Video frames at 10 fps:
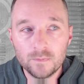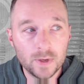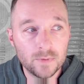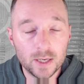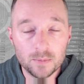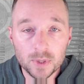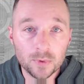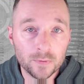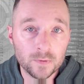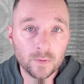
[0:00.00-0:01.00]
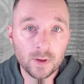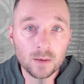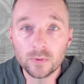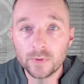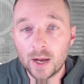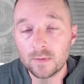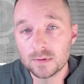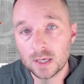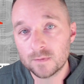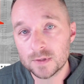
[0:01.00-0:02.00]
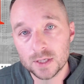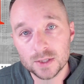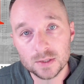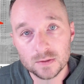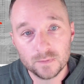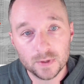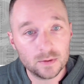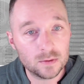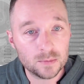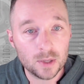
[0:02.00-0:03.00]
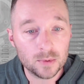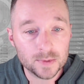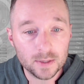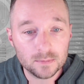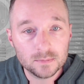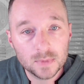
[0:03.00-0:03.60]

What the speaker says: invite people to the table to have those conversations and figure those problems out.